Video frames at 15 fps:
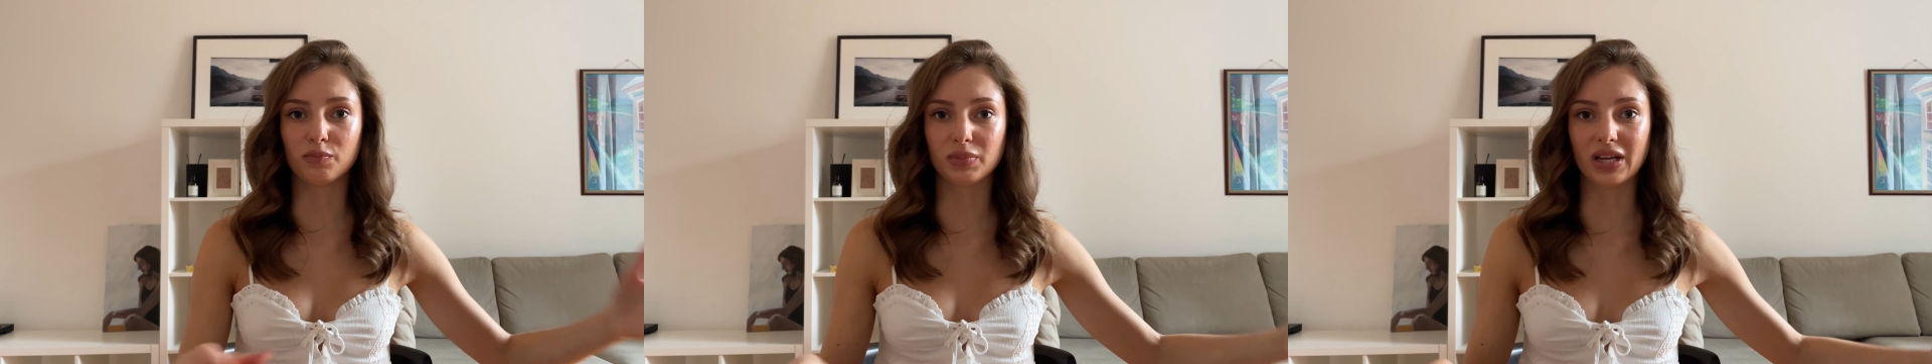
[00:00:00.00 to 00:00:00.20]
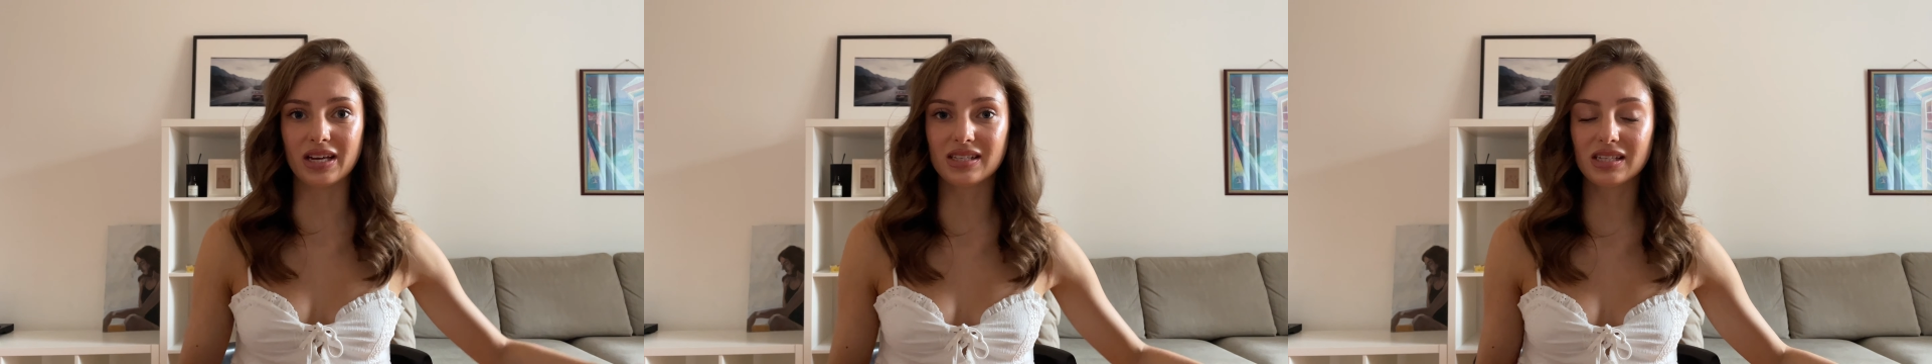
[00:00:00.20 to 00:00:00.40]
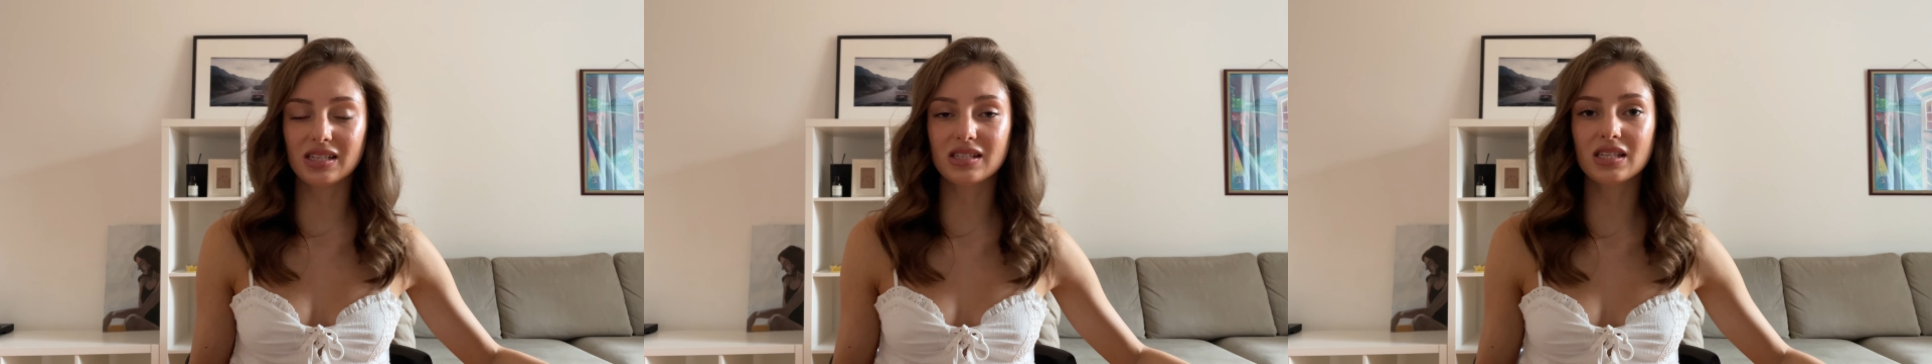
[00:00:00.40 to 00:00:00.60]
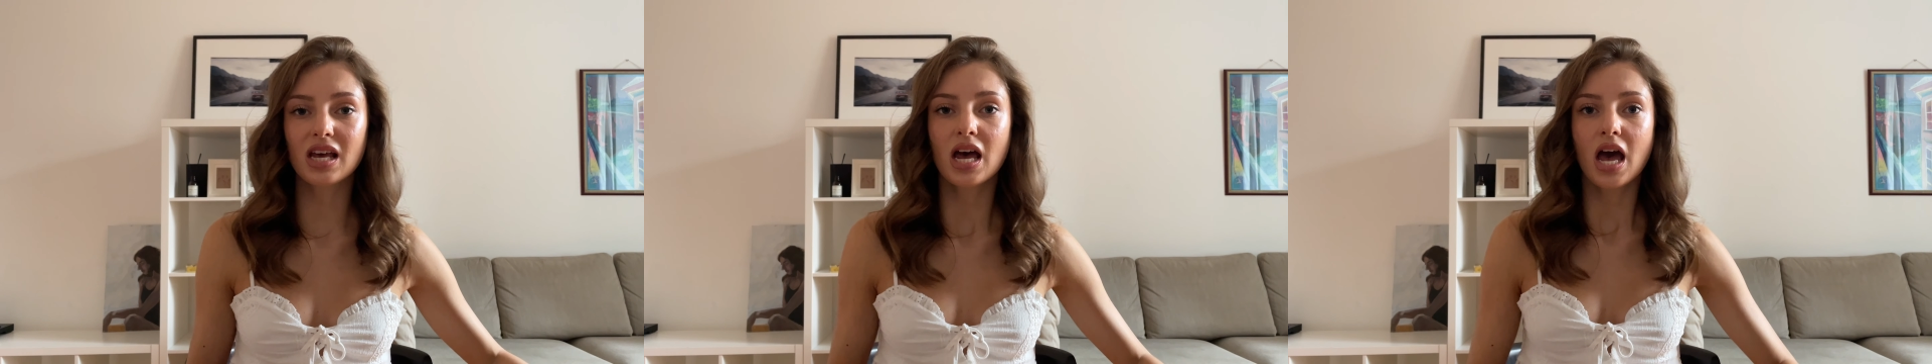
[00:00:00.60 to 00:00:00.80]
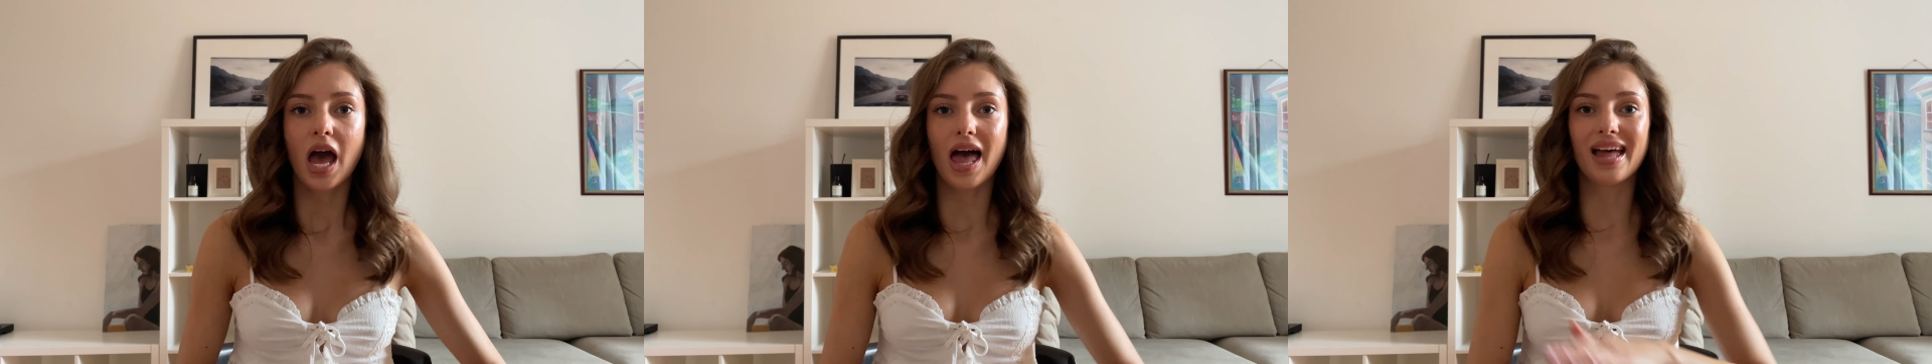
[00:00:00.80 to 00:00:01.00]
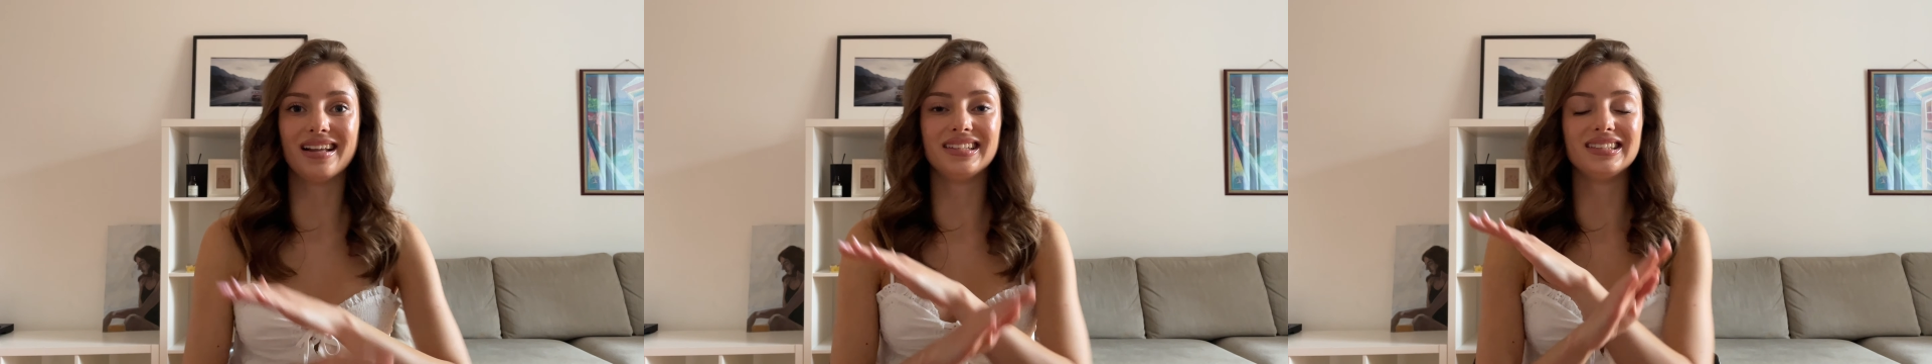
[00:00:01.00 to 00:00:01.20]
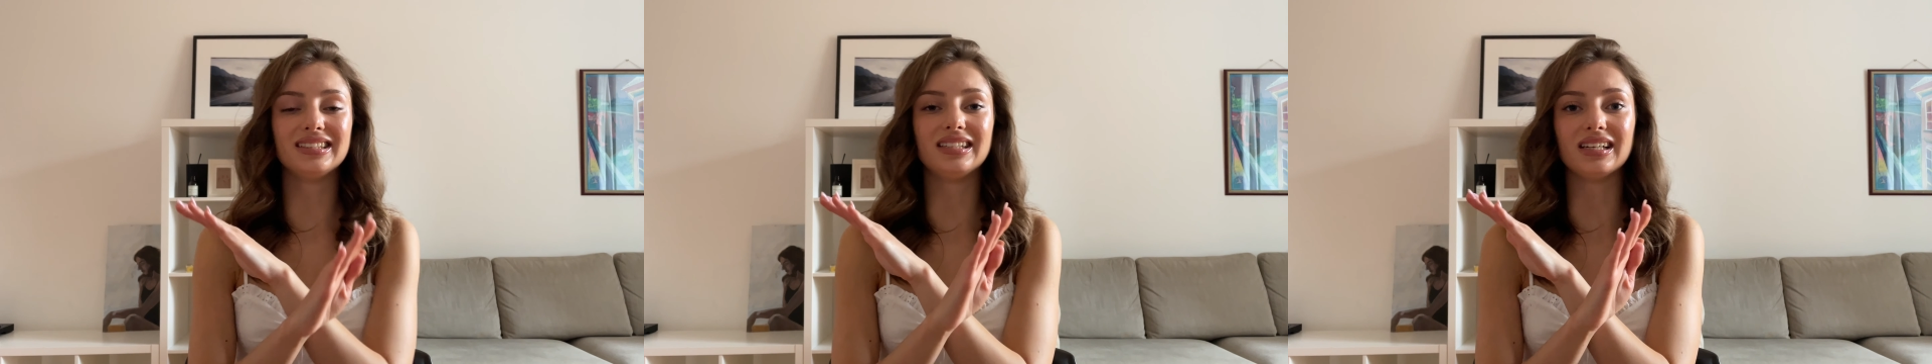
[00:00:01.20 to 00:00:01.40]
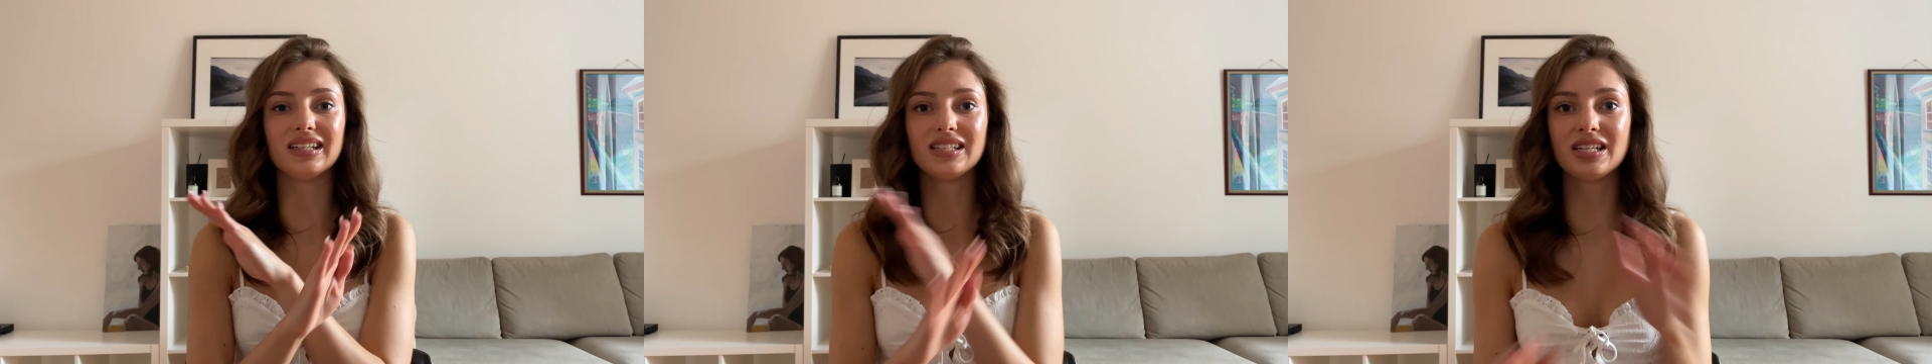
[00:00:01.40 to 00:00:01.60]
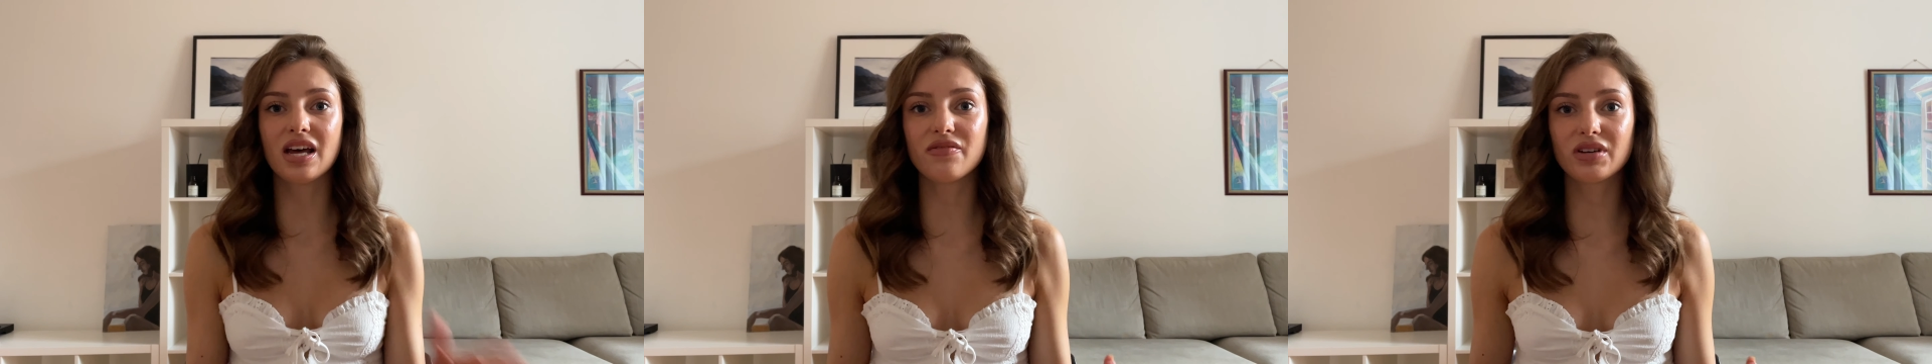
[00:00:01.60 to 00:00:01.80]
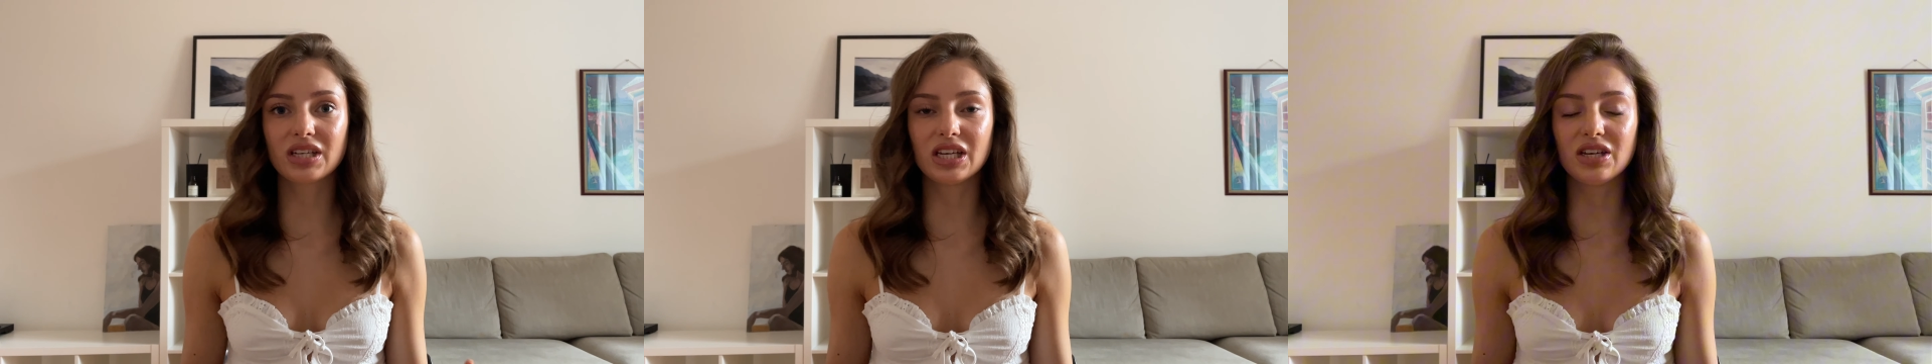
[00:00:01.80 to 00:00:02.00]
places and
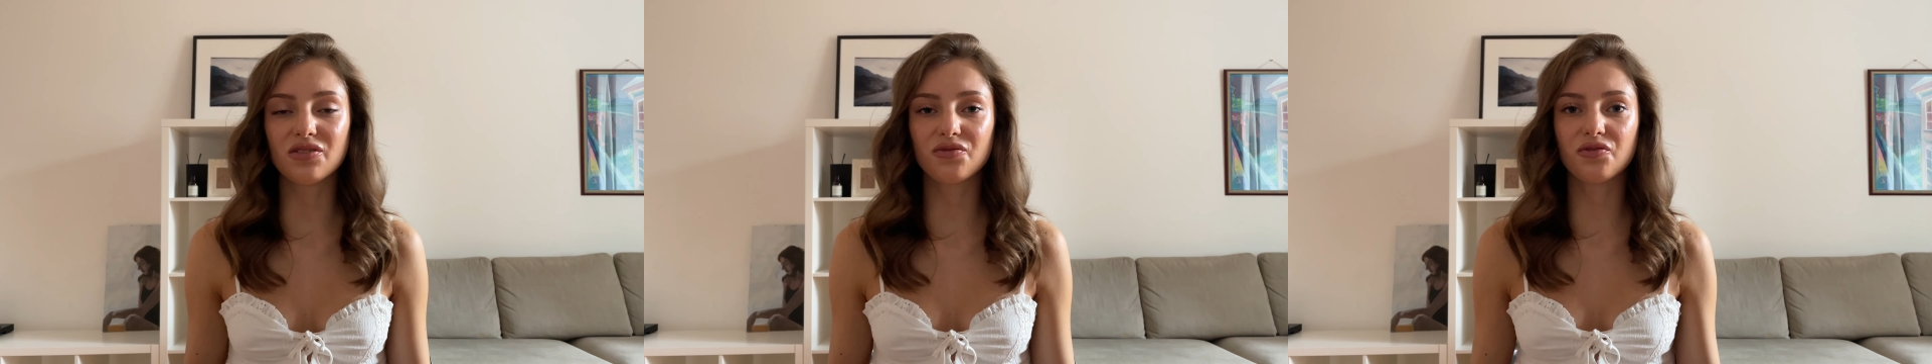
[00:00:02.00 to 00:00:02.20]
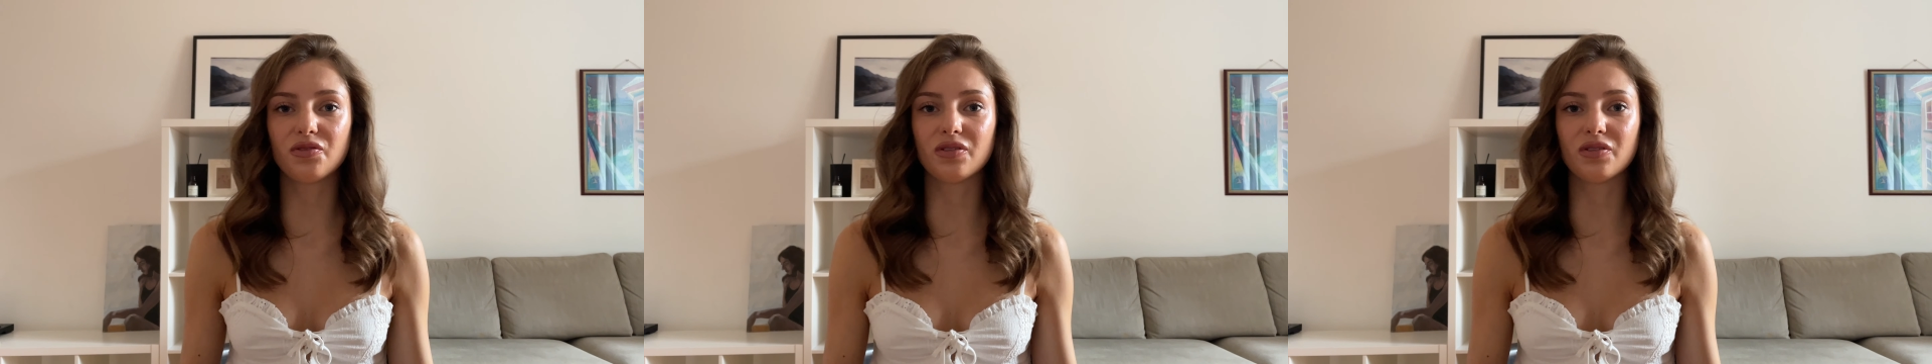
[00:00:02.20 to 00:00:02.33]
never give